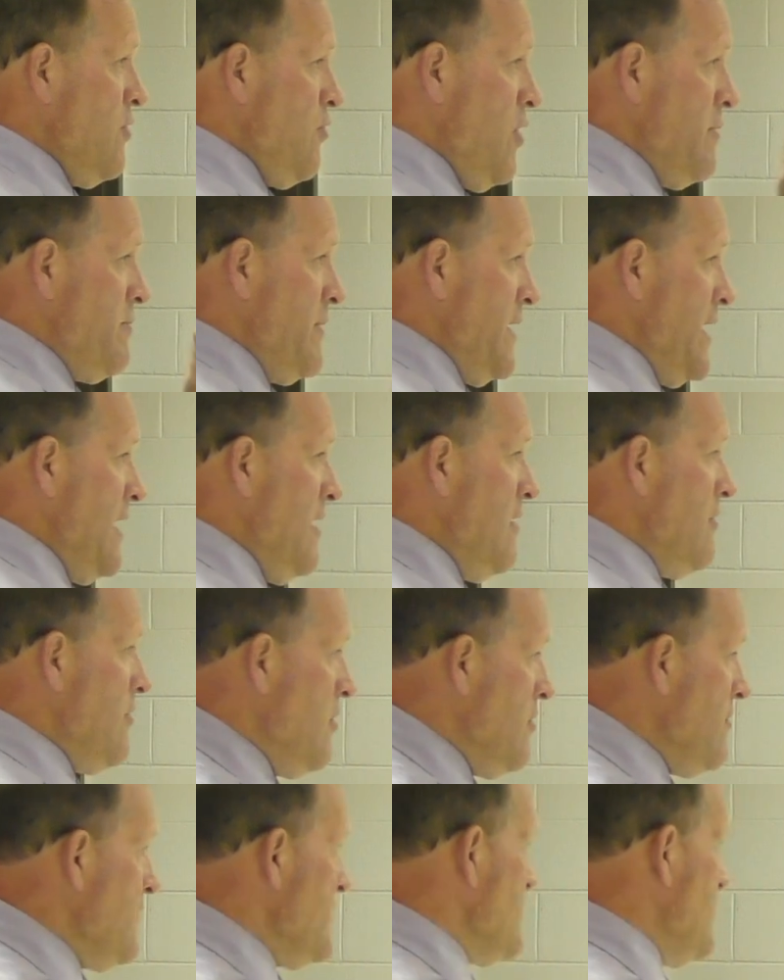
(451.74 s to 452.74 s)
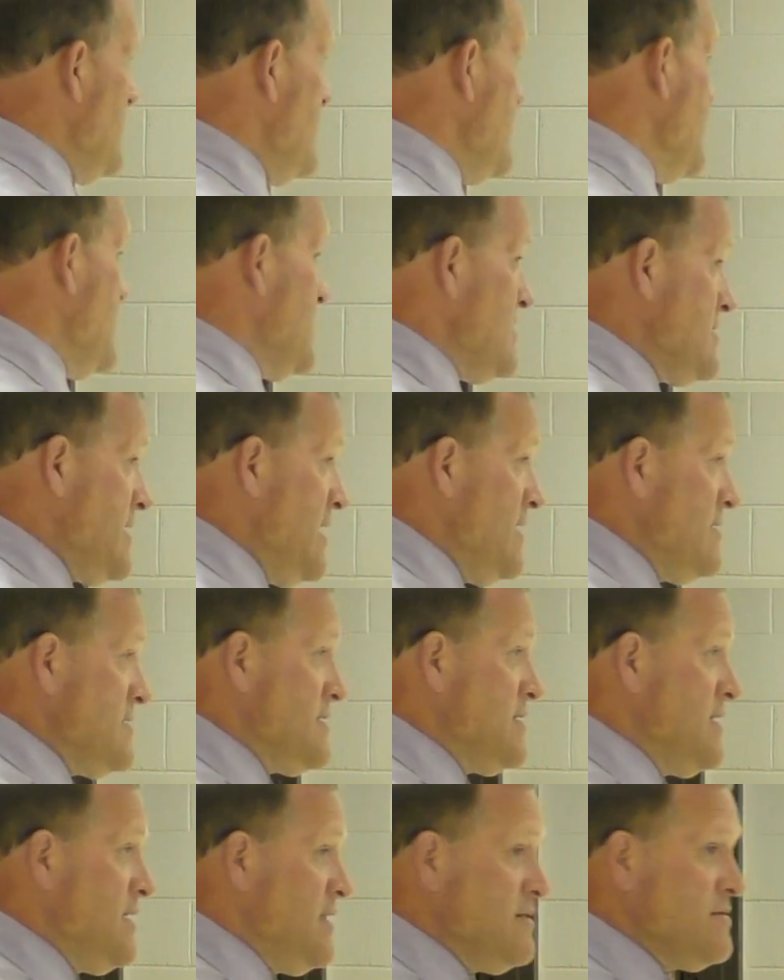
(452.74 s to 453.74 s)
wiping out over
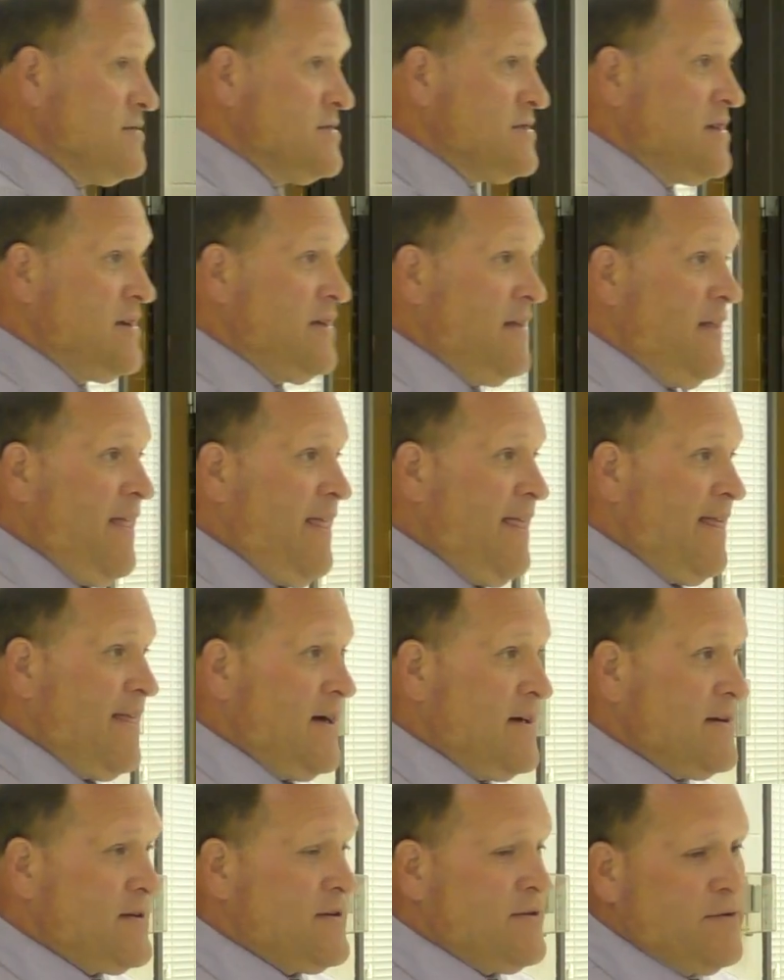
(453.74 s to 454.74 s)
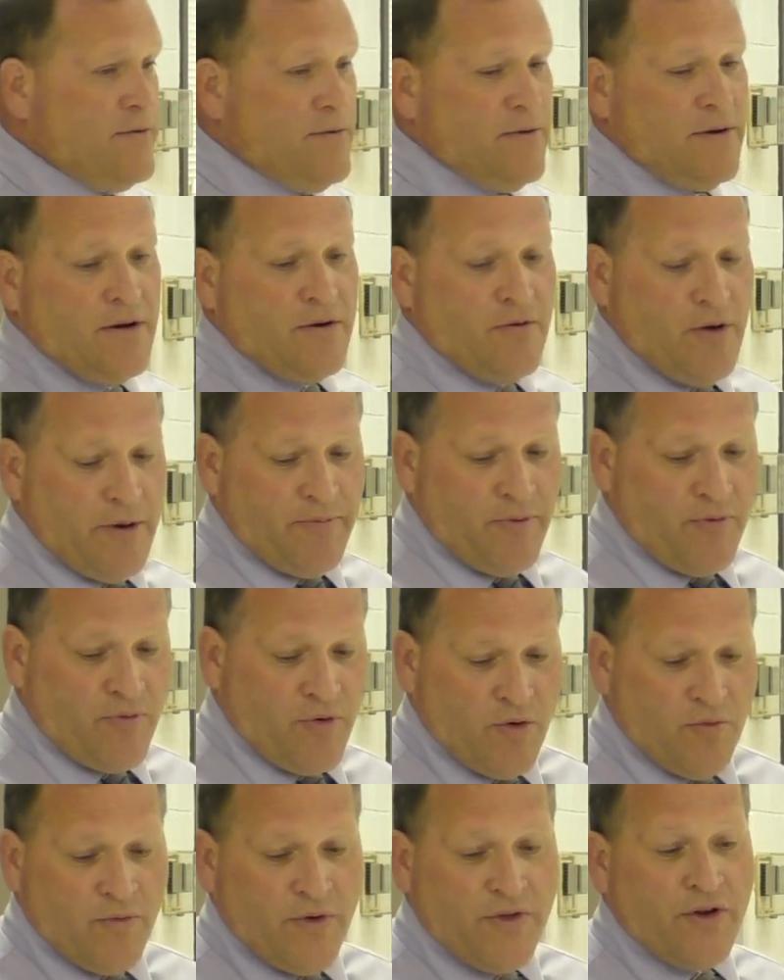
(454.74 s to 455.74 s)
$26,000 to equip a
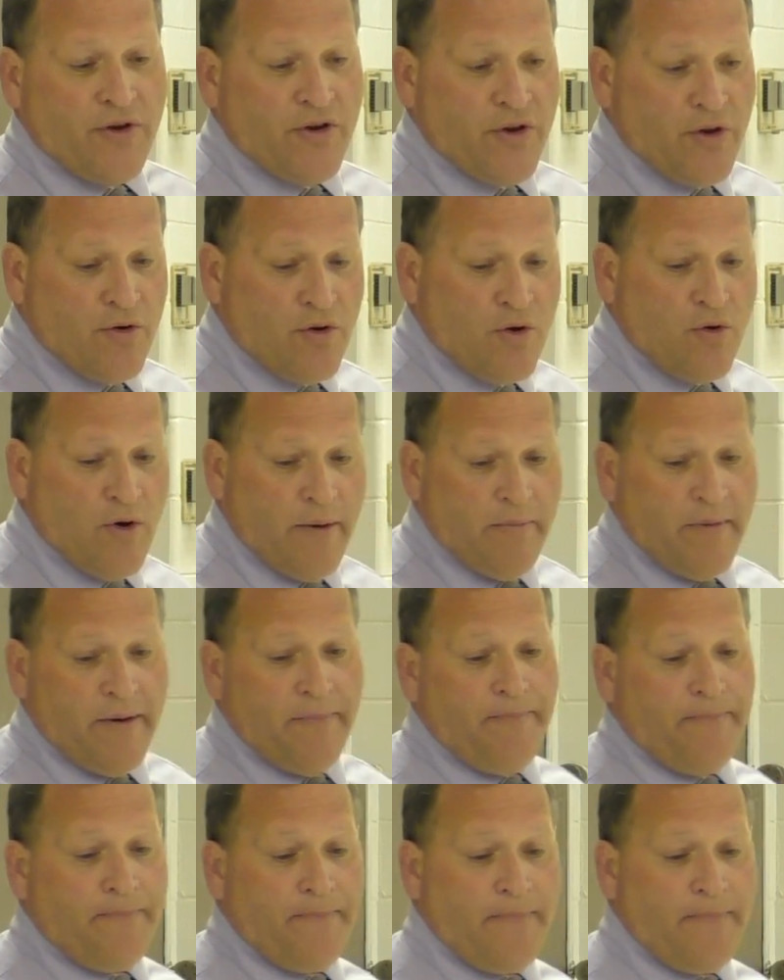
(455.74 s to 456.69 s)
room with your new equipment.